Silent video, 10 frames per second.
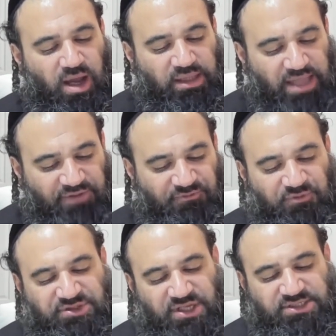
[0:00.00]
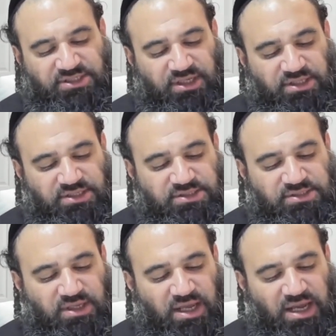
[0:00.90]
a life of
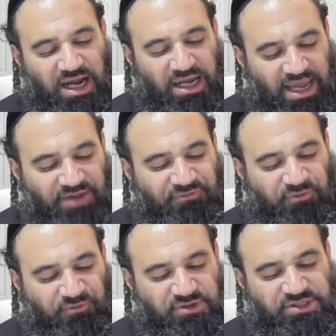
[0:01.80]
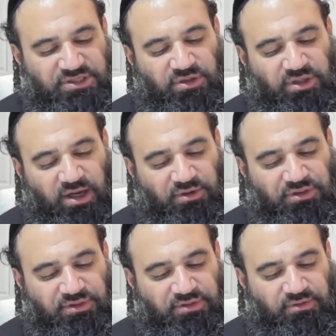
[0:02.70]
sustenance, a life of physical
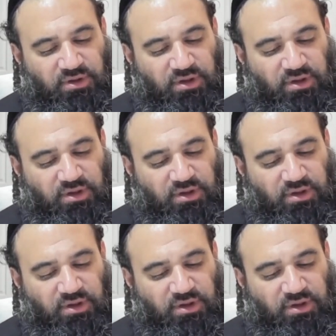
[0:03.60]
health,